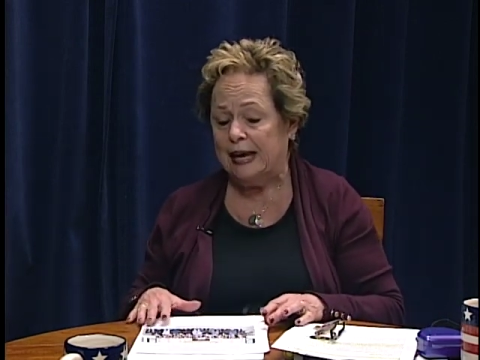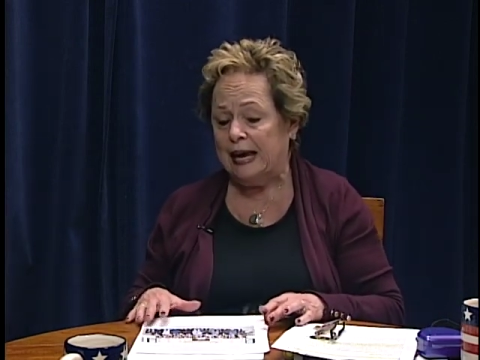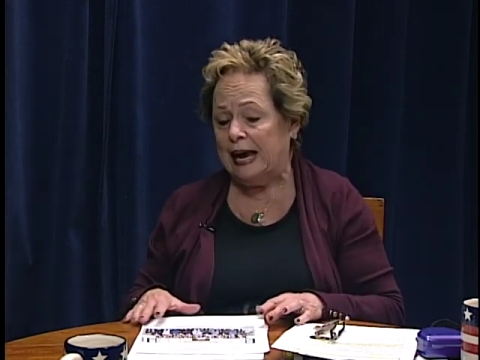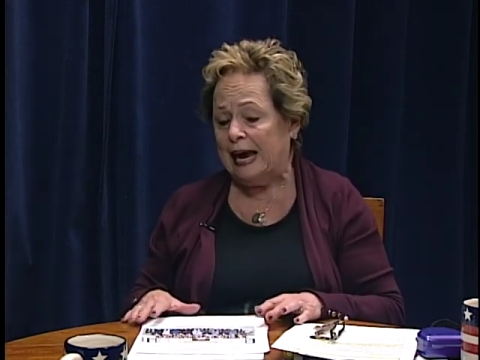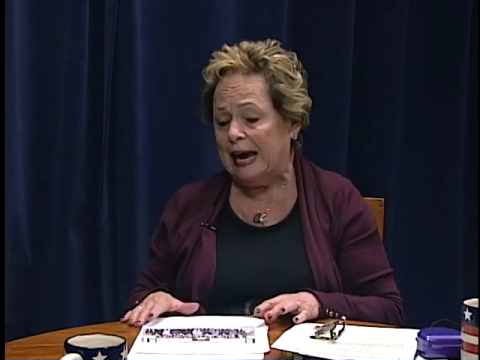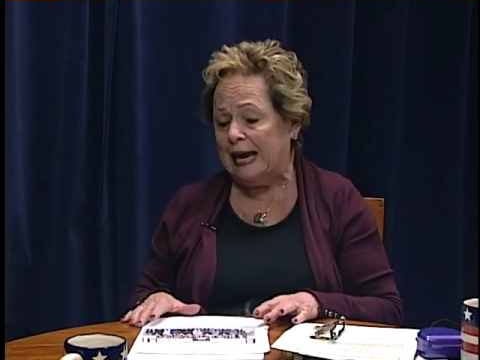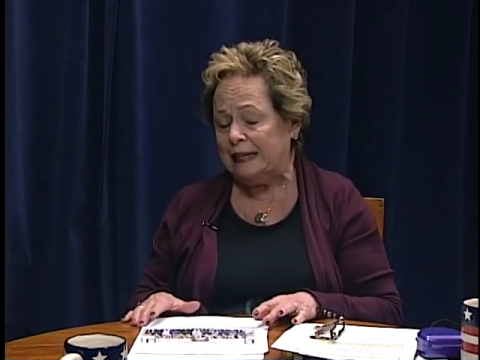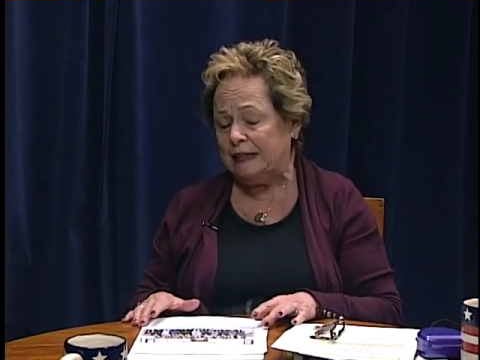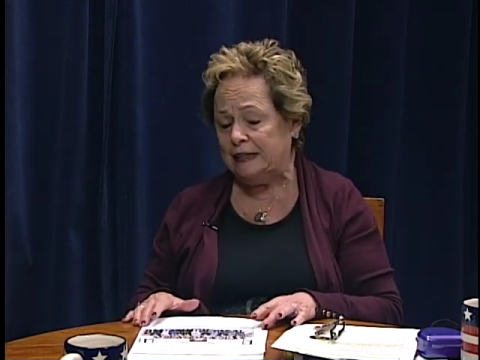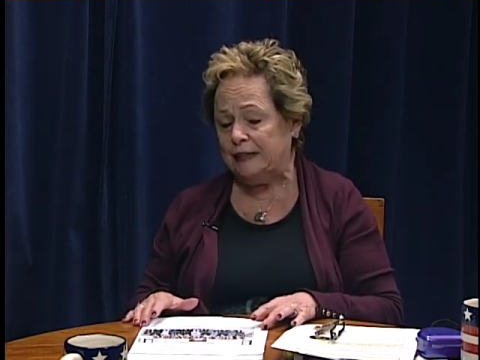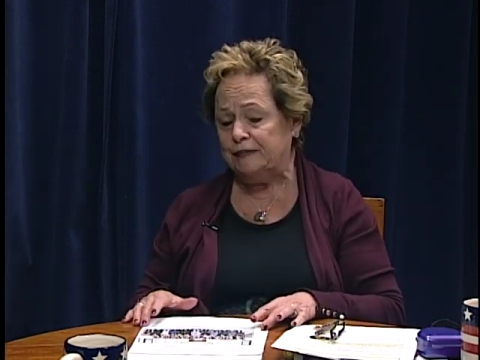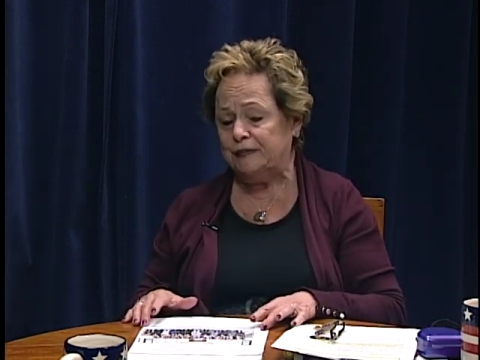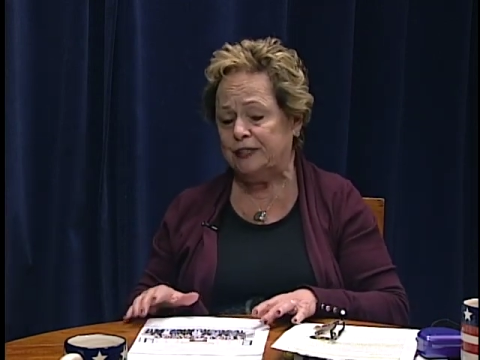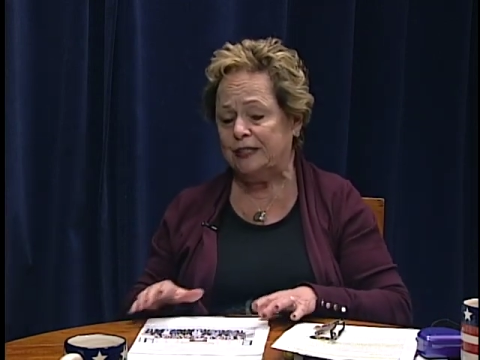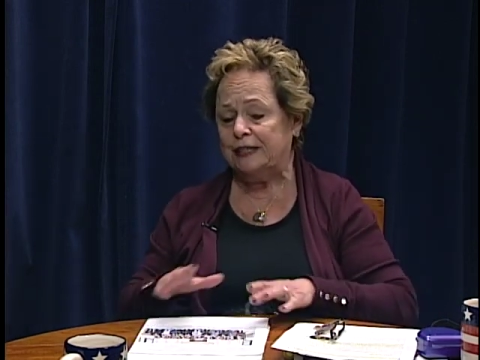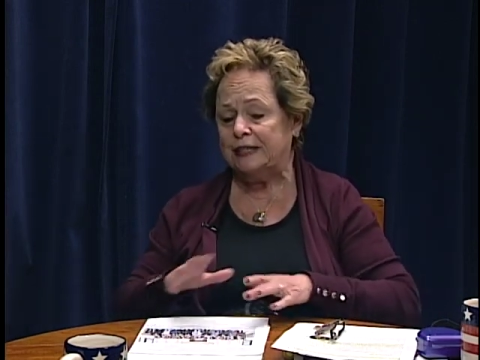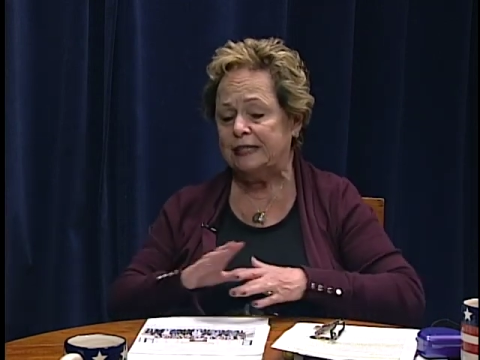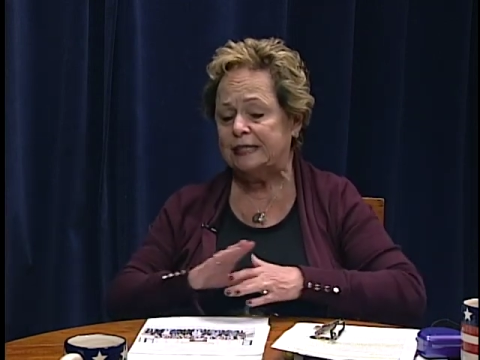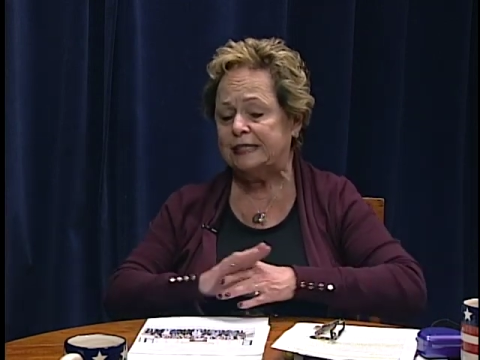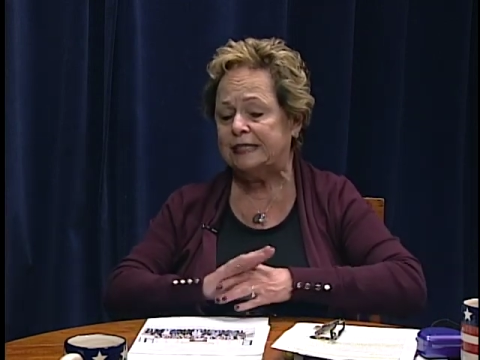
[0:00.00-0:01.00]
I lived
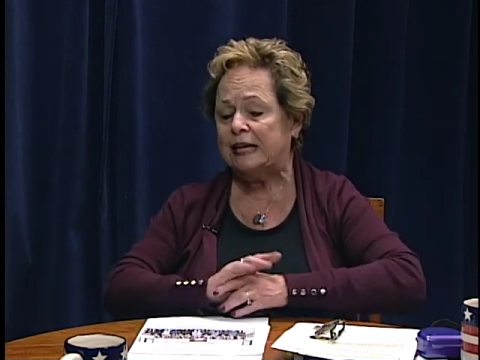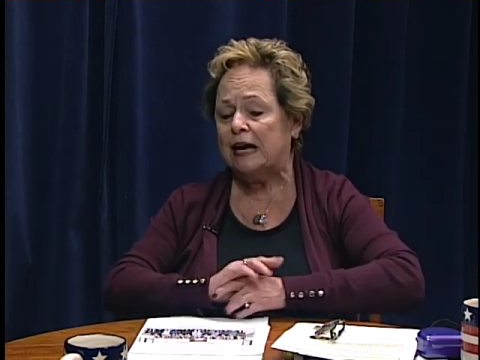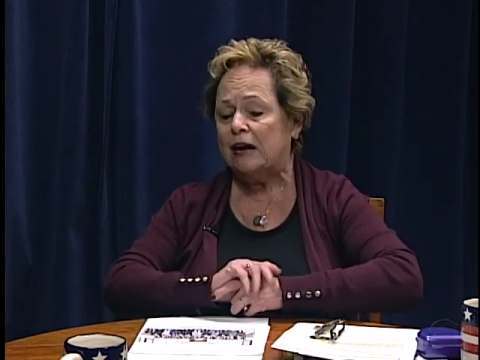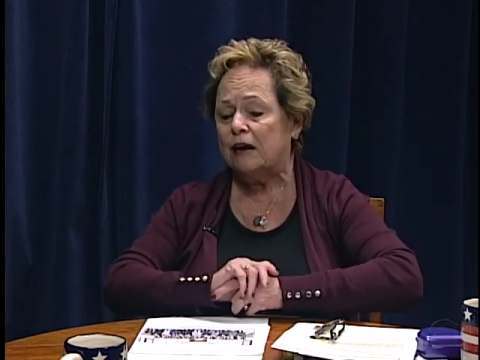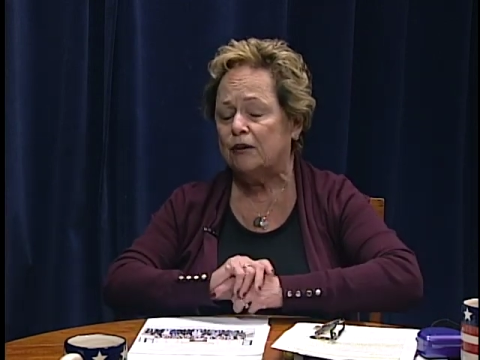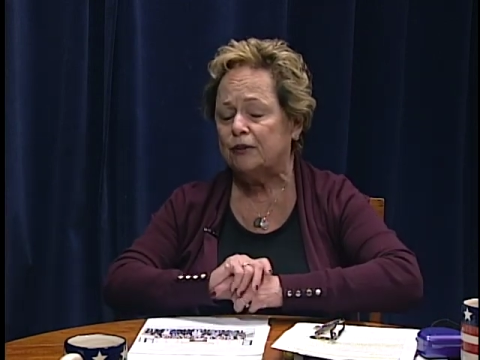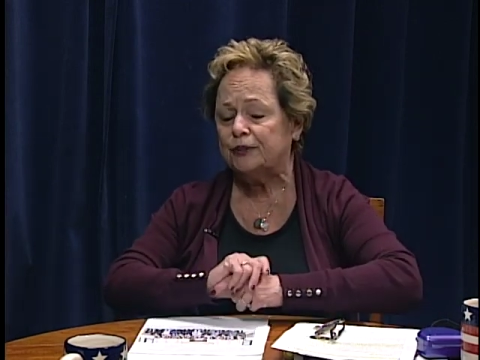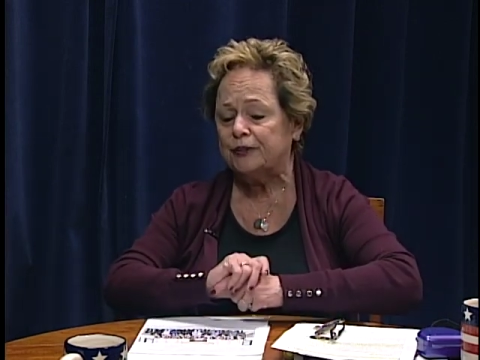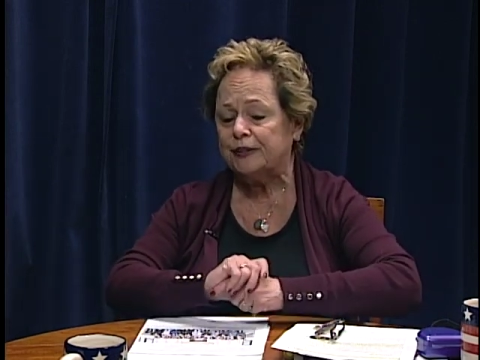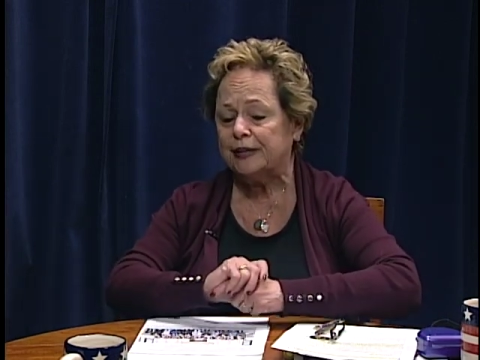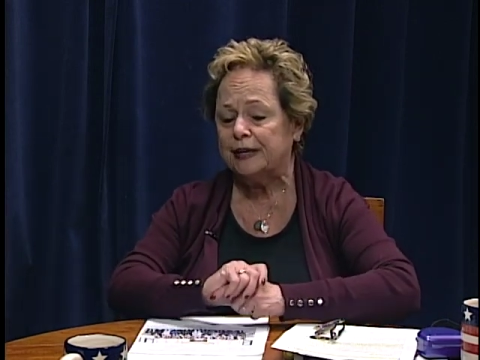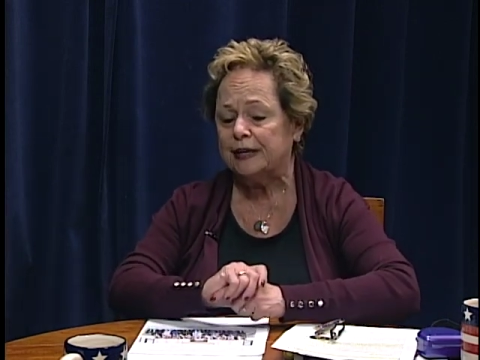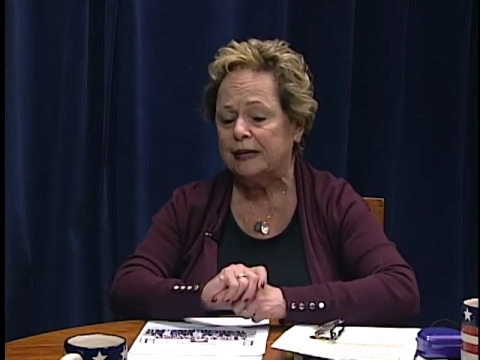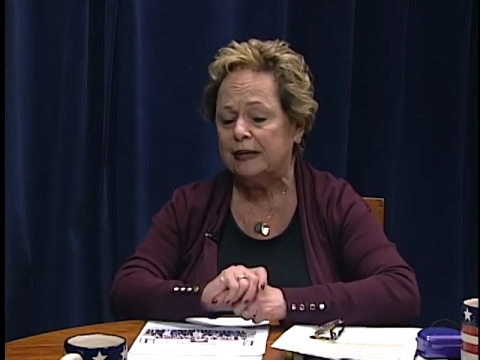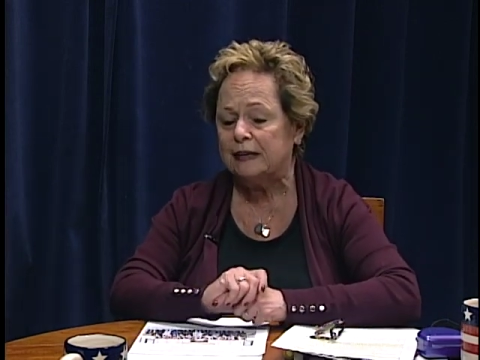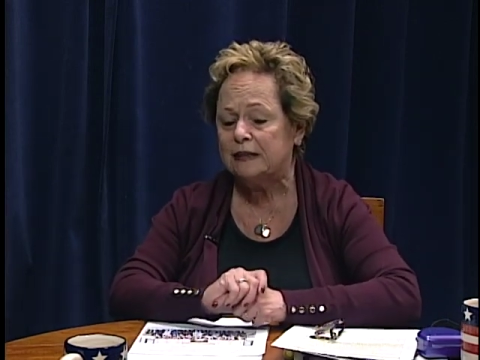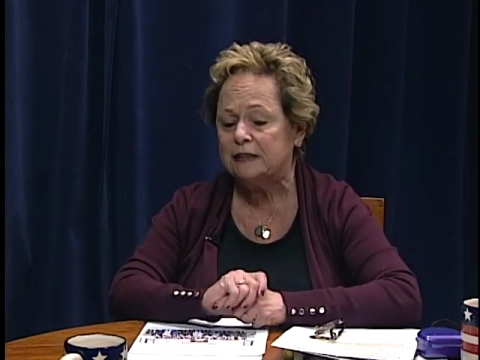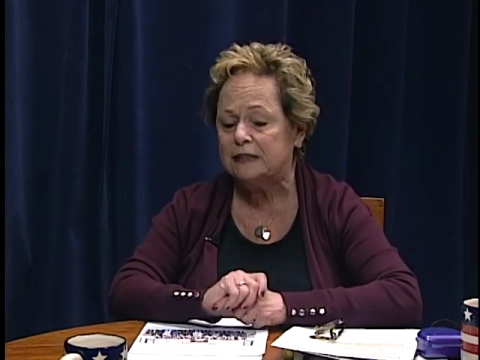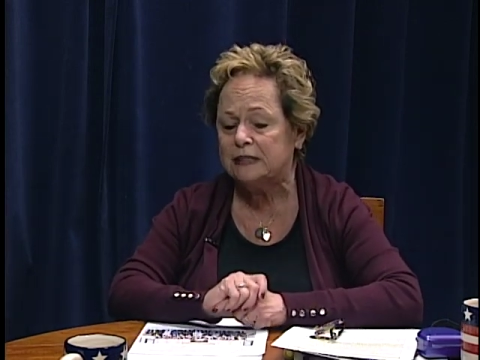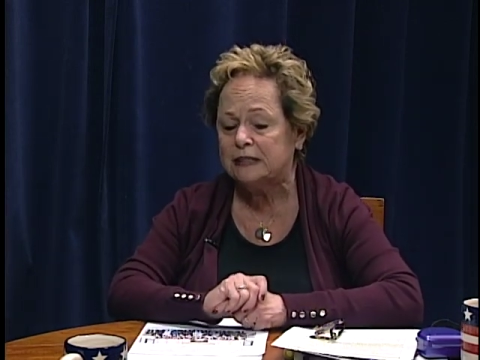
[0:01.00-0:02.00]
in the South,
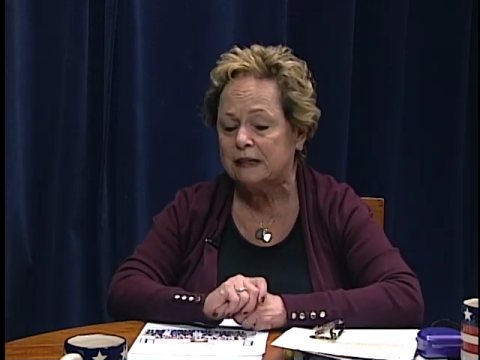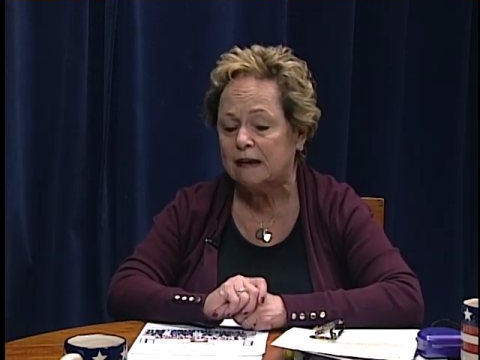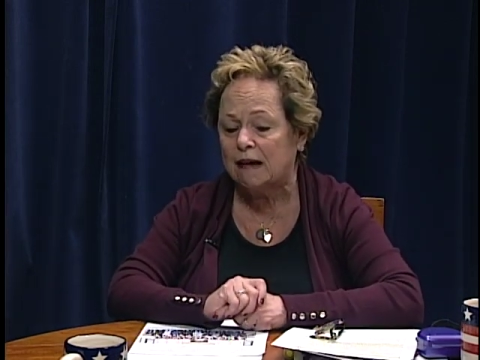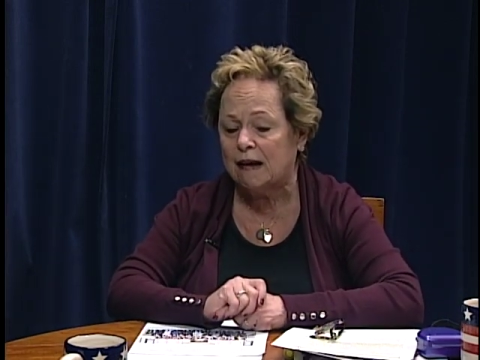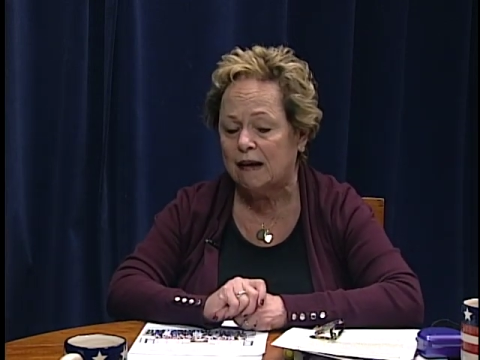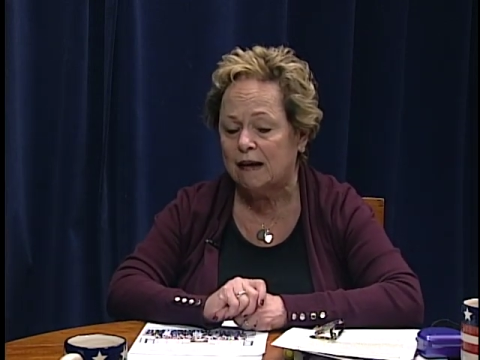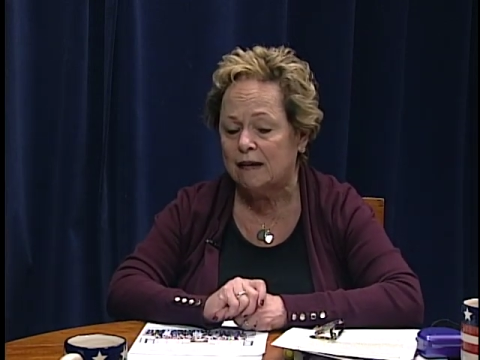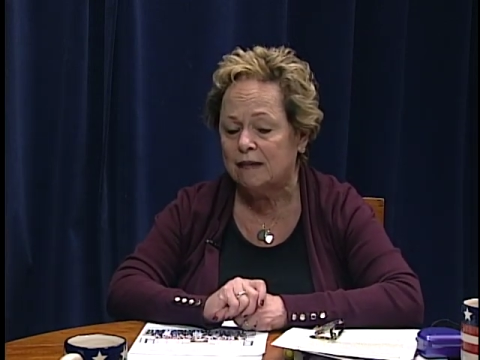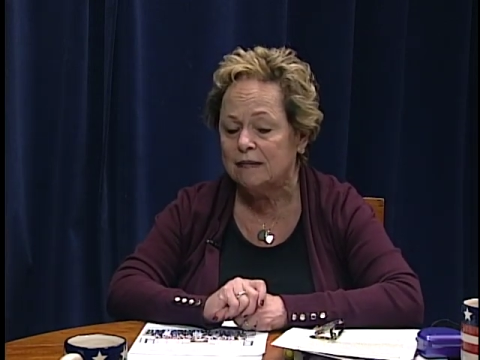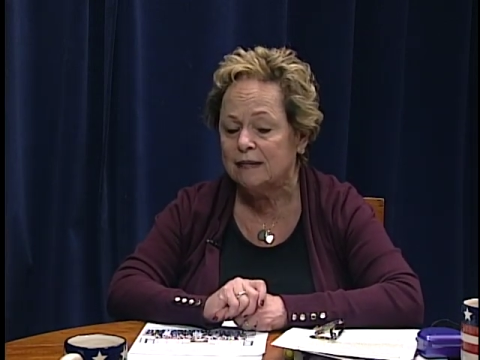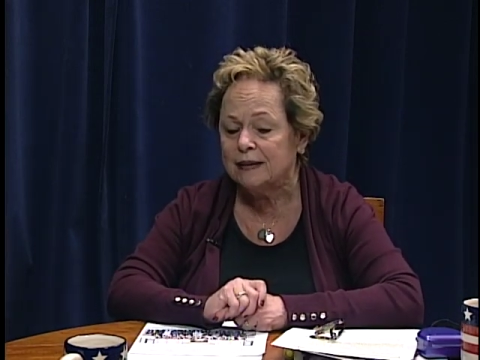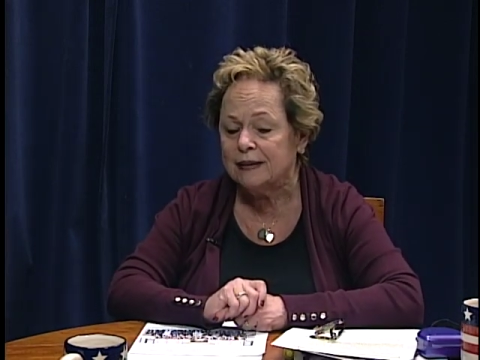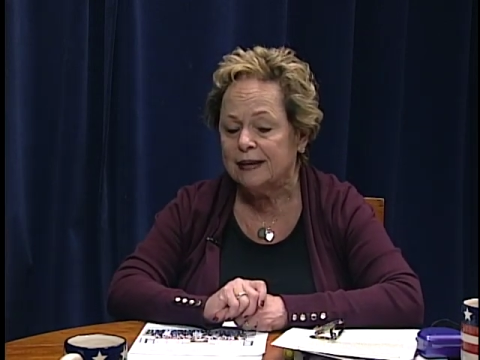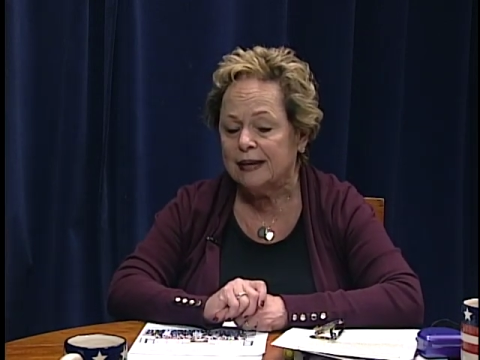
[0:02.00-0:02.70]
and uh,